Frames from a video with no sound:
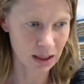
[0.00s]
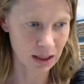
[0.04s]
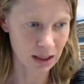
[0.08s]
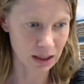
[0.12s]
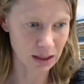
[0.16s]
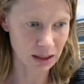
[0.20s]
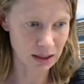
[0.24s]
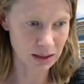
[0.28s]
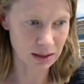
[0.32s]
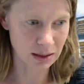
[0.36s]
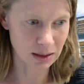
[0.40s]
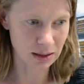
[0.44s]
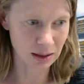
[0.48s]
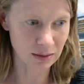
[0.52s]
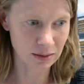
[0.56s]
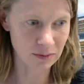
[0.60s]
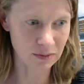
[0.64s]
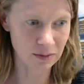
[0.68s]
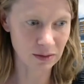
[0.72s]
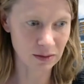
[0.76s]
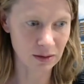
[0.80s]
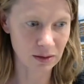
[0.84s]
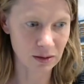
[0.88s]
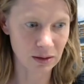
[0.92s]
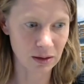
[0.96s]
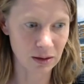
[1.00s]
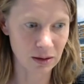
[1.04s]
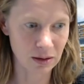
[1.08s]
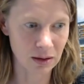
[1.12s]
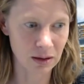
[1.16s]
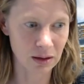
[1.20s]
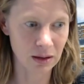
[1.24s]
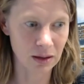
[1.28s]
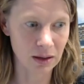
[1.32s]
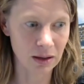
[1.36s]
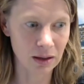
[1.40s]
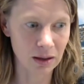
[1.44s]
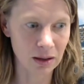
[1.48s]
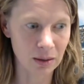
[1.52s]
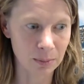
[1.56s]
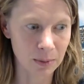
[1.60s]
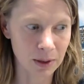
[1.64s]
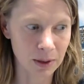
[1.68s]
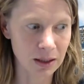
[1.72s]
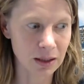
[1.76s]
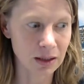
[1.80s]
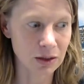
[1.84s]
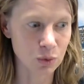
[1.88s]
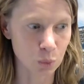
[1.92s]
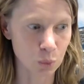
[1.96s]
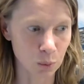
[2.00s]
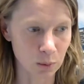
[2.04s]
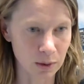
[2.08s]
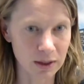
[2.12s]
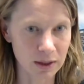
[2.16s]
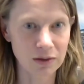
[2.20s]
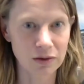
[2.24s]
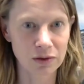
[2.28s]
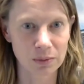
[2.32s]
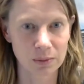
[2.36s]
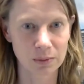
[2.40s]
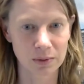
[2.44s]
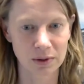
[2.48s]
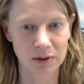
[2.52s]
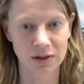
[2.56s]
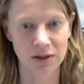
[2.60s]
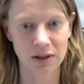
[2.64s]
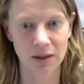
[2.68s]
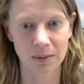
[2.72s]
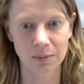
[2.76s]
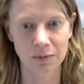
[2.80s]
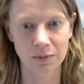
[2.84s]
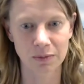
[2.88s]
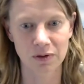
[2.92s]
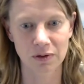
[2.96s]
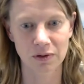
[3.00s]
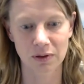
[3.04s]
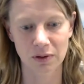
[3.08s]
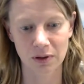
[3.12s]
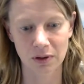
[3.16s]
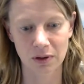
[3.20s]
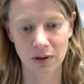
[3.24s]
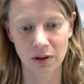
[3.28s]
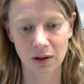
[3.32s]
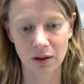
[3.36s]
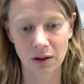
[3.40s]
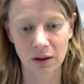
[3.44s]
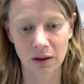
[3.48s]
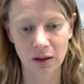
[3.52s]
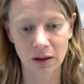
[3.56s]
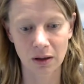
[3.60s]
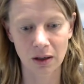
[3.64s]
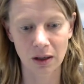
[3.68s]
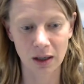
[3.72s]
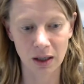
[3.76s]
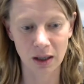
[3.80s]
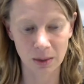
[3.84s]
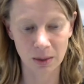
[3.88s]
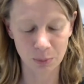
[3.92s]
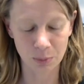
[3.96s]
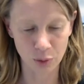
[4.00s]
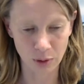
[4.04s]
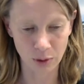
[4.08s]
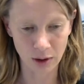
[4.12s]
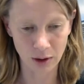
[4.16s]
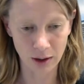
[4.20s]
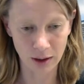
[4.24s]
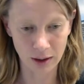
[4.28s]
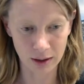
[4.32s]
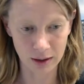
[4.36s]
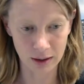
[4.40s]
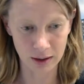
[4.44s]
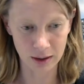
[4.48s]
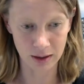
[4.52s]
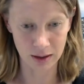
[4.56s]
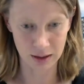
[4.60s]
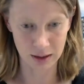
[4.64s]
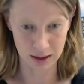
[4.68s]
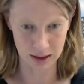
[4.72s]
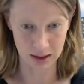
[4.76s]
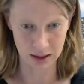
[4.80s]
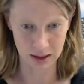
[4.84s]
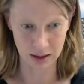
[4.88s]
is that the EMA is willing to accept MRI